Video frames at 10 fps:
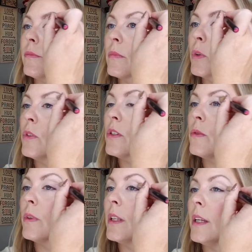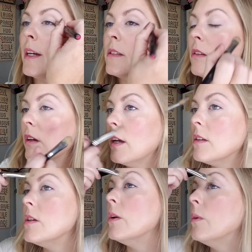which is really nice looking
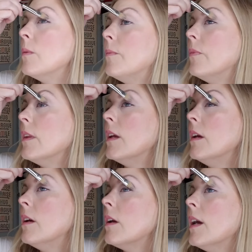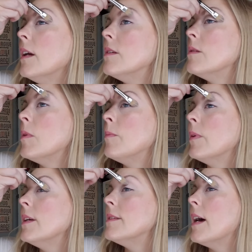too. Okay, so I'm going to
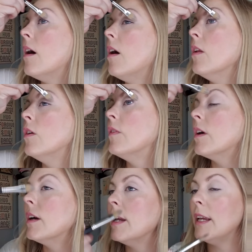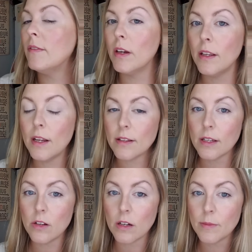place that all over, even as I
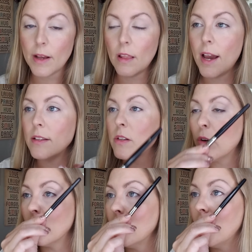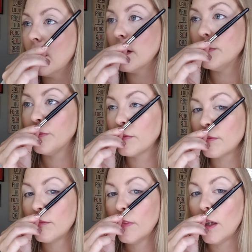talked about lines earlier.
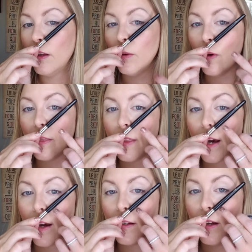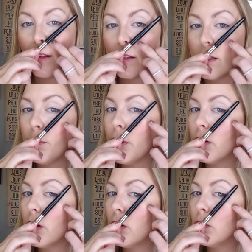You want that, the tip of your
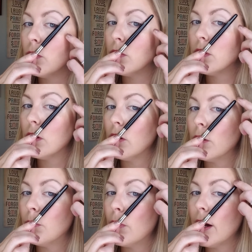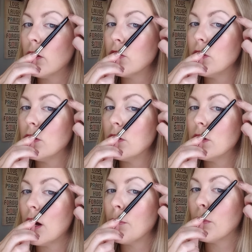nose, your brow should
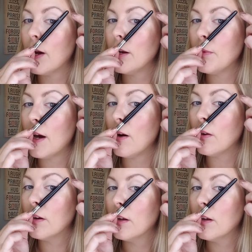stop right about